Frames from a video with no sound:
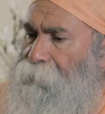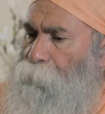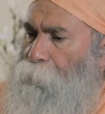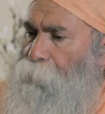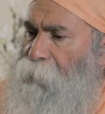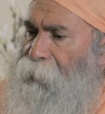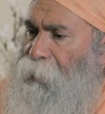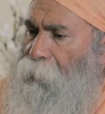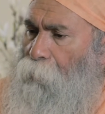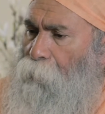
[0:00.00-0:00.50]

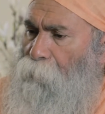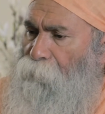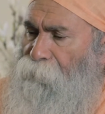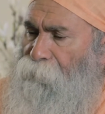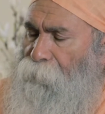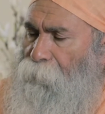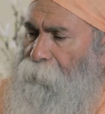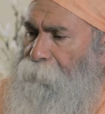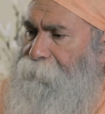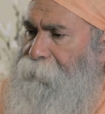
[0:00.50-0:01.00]
we go
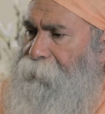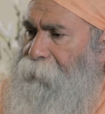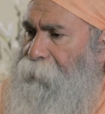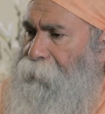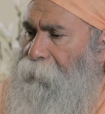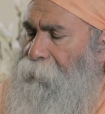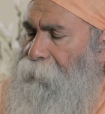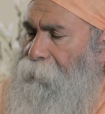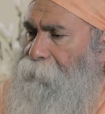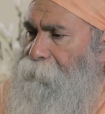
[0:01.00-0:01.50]
from
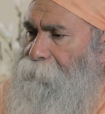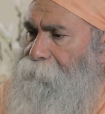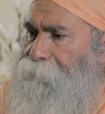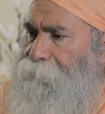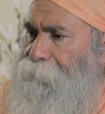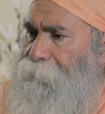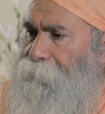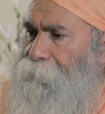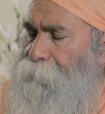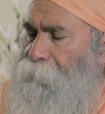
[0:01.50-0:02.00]
the
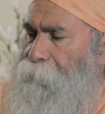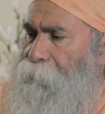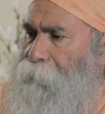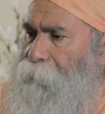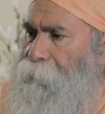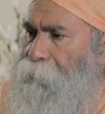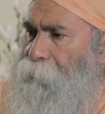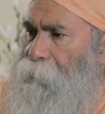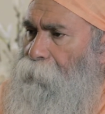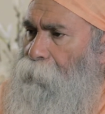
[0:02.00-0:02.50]

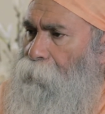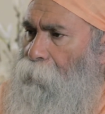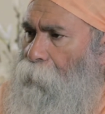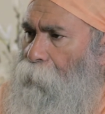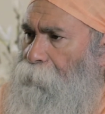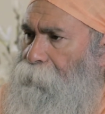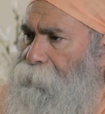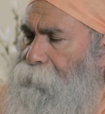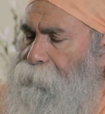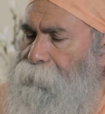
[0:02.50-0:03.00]

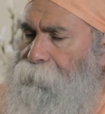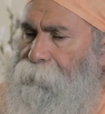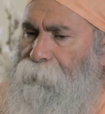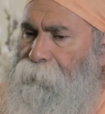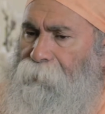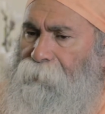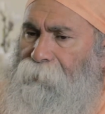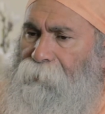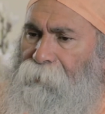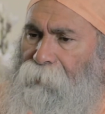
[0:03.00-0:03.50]
gross to
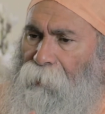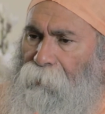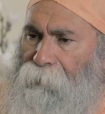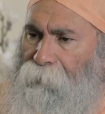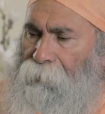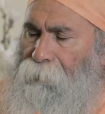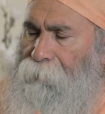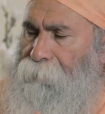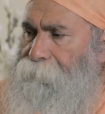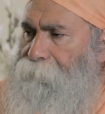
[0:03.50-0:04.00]
the
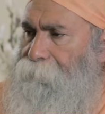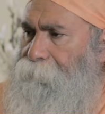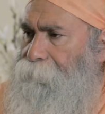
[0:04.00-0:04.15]
subtle.